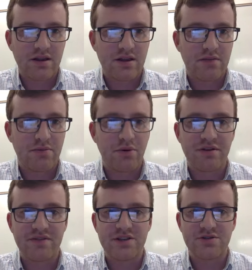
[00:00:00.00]
both
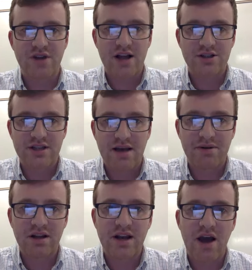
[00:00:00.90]
of these reactions
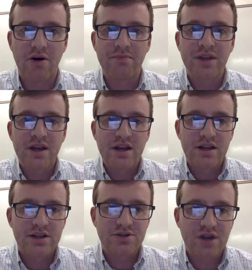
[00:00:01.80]
happening. Now,
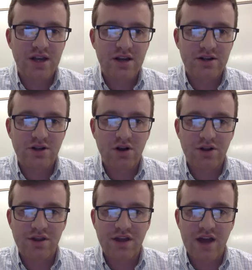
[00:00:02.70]
this right here is called
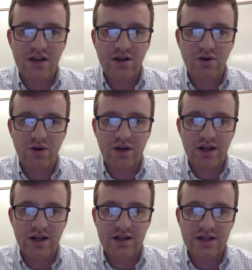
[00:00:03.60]
the thylakoid.
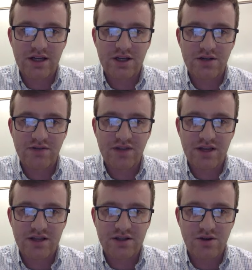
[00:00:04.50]
And each of
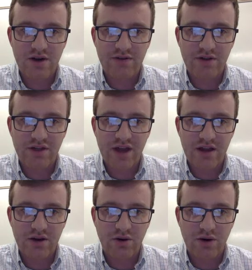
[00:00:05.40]
these, you have a
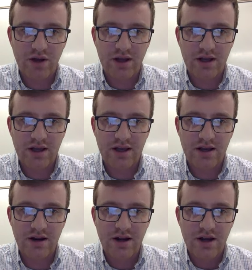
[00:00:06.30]
thylakoid
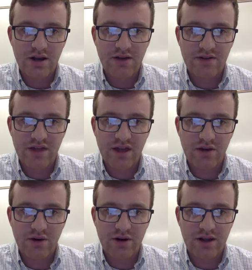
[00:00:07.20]
here, you have a
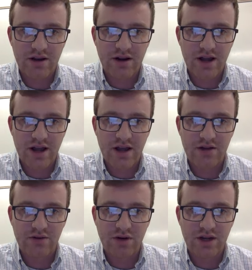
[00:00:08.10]
thylakoid here,
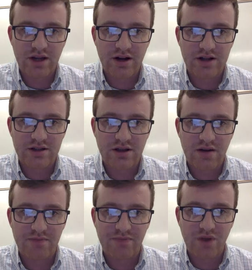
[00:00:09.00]
and one here. It's
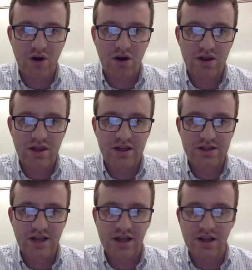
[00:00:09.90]
these
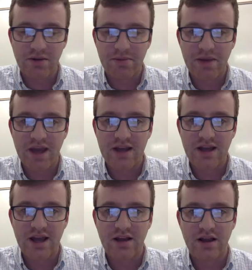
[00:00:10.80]
like little
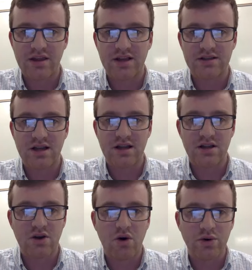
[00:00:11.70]
pancake-like things.
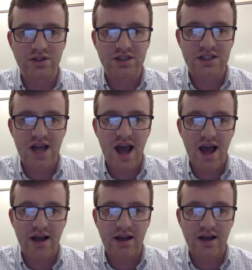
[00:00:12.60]
The whole
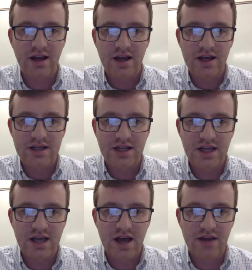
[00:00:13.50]
stack
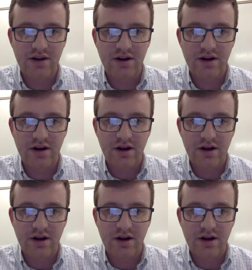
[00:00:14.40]
together,